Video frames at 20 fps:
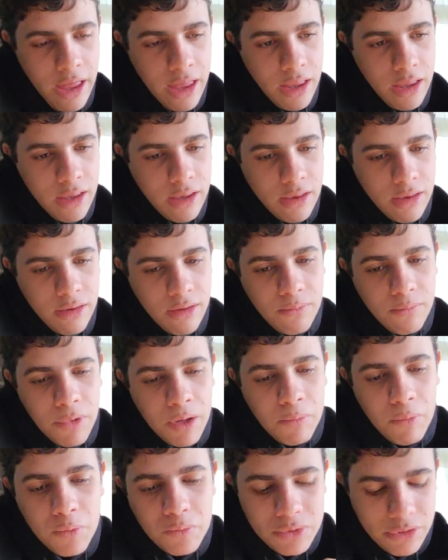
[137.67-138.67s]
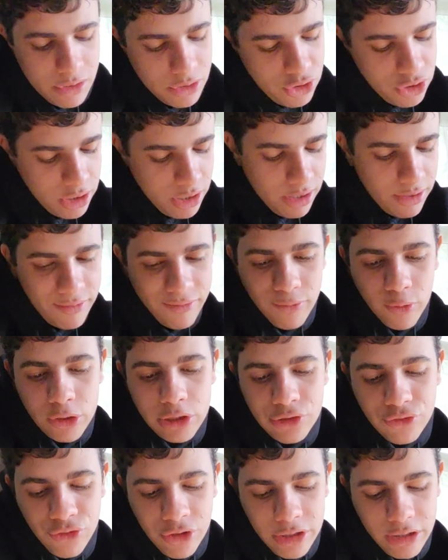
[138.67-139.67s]
and my mom said she can't afford
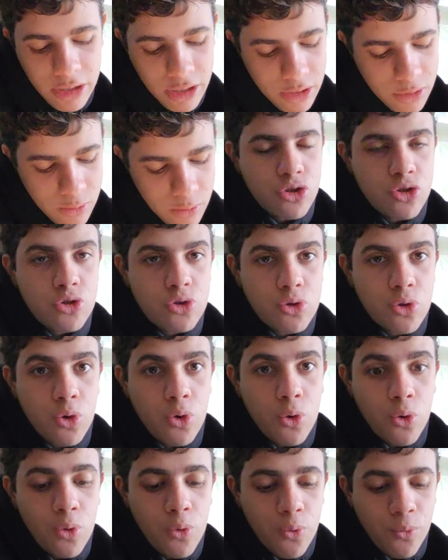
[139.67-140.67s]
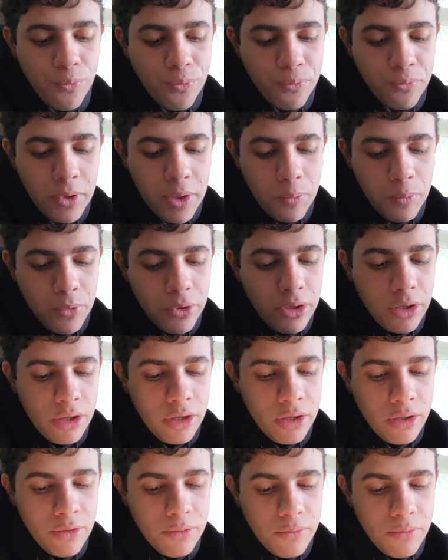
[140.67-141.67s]
it right now so maybe
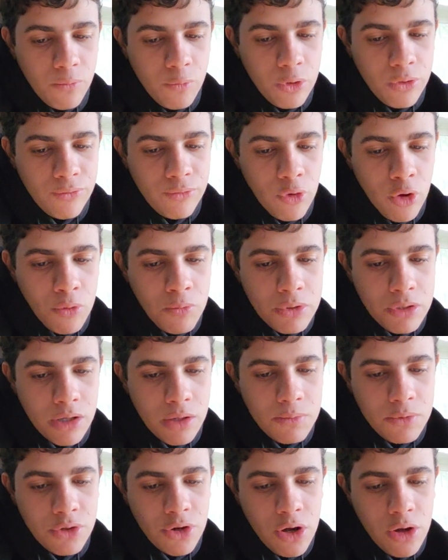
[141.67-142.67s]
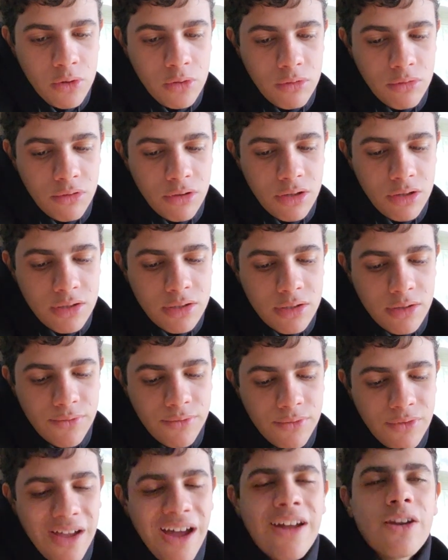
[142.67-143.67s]
when vlogmas comes around because
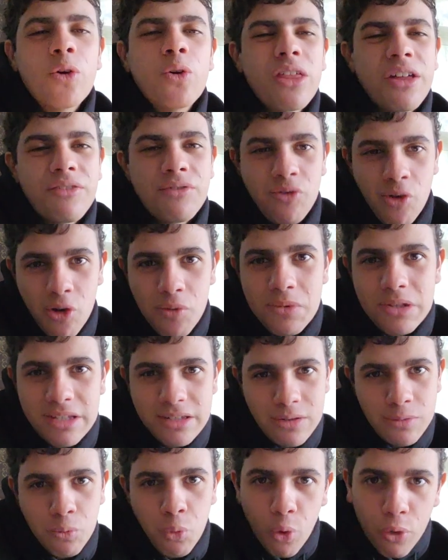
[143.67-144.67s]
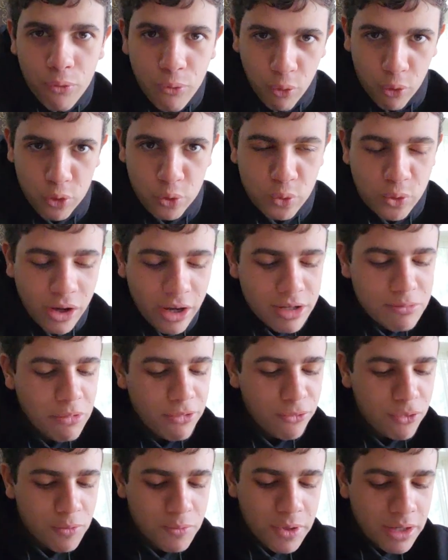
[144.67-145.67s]
I know that Vlogmas is tomorrow for you guys,
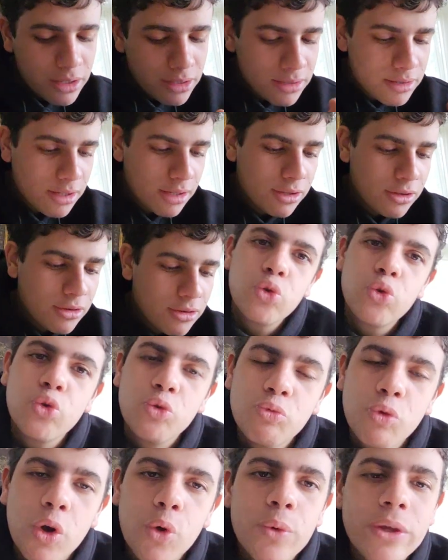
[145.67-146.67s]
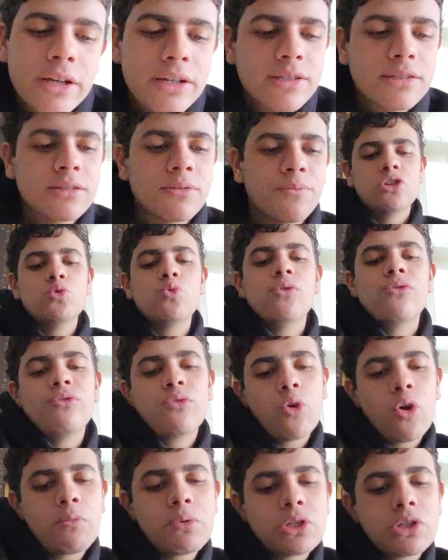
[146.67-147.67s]
but for me, it's like two more weeks. When
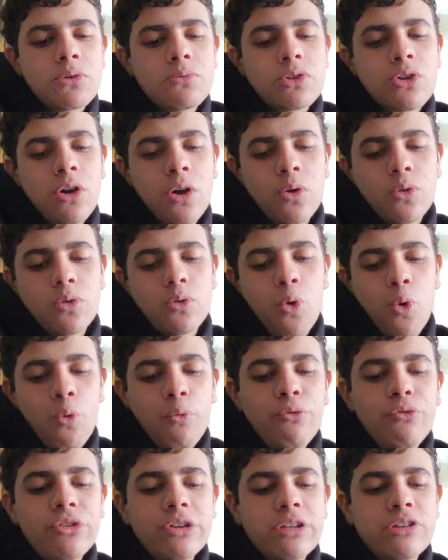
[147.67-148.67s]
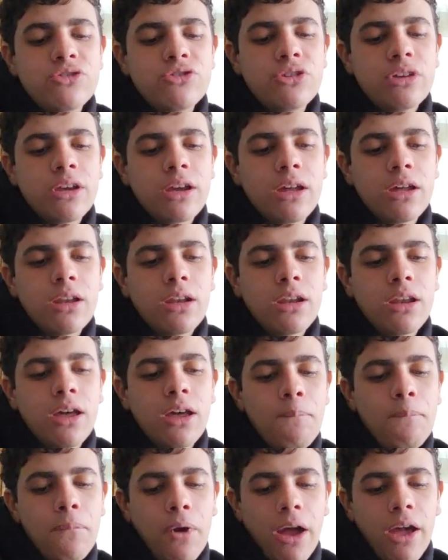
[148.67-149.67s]
Vlogmas comes around, hopefully she
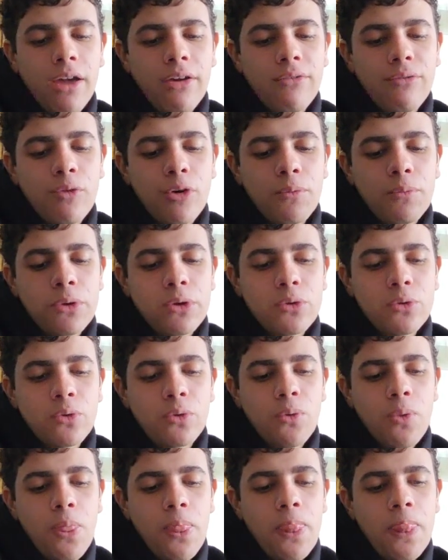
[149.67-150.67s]
can buy it for me, you know?